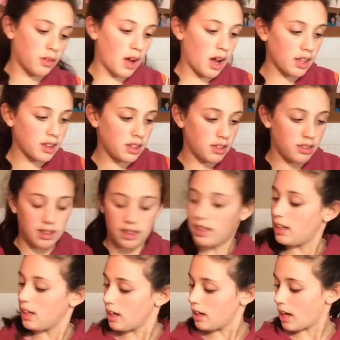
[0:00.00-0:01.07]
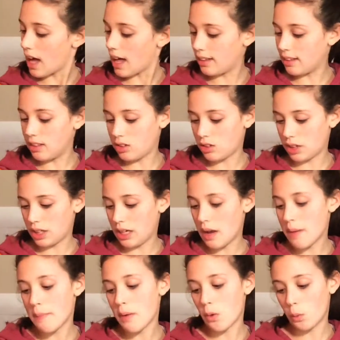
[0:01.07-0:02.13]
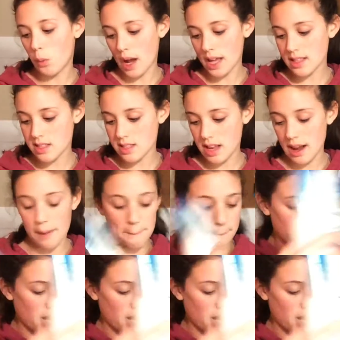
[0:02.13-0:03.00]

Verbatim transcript: got the Tahiti Island Dream White Sand